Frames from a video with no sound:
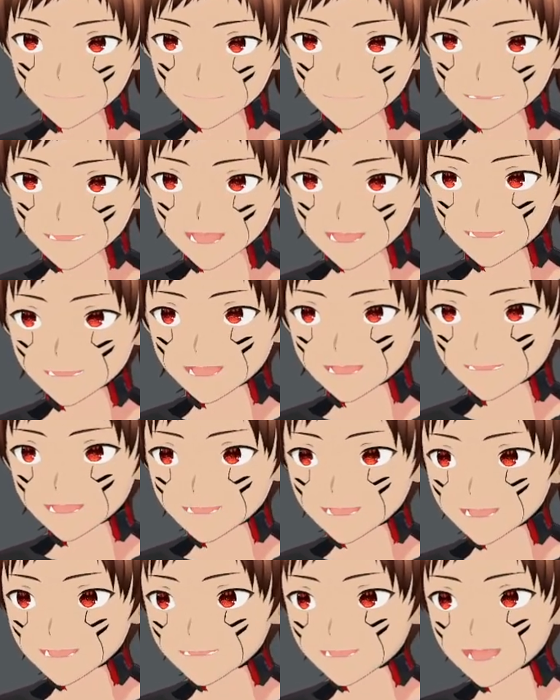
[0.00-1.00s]
outrider
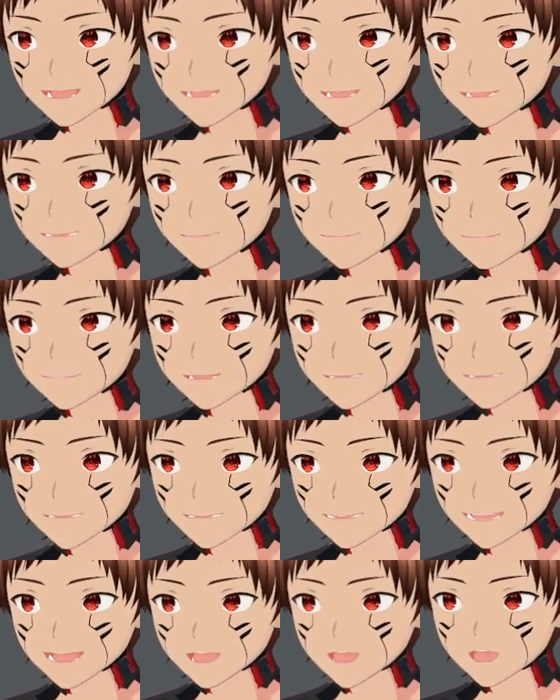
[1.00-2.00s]
squad is
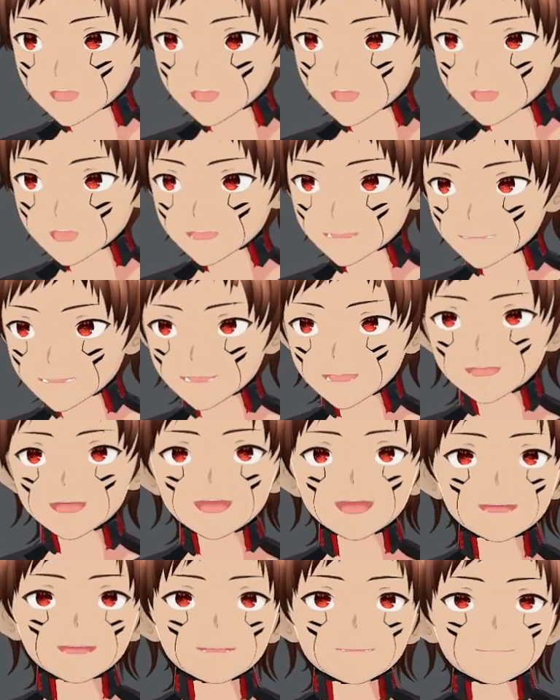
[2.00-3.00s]
now cheaper.
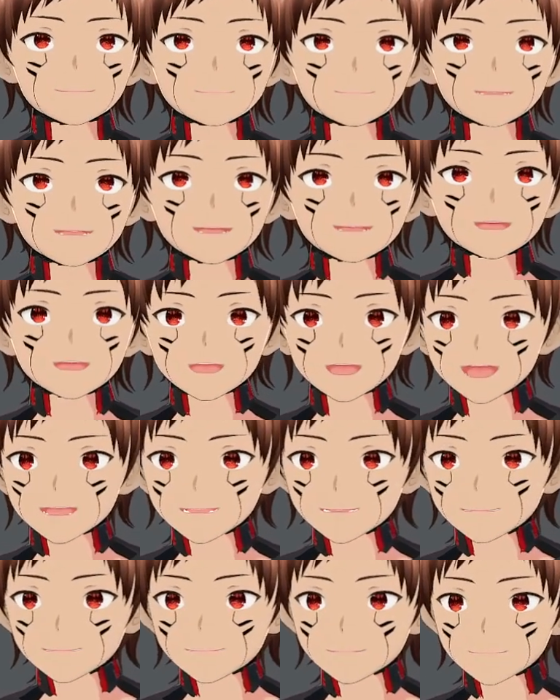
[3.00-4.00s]
It's 80 points.
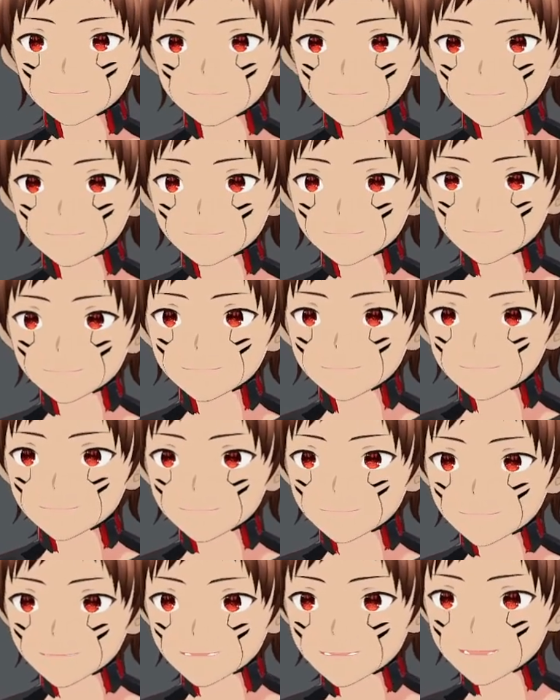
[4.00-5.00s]

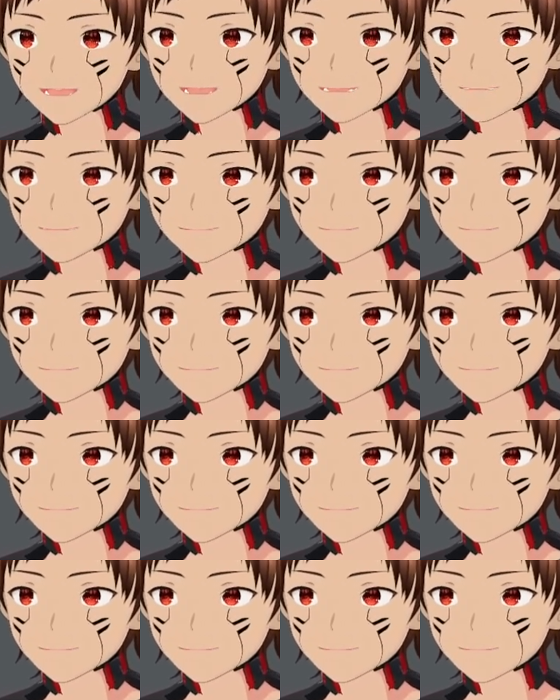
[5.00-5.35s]
I mean, it's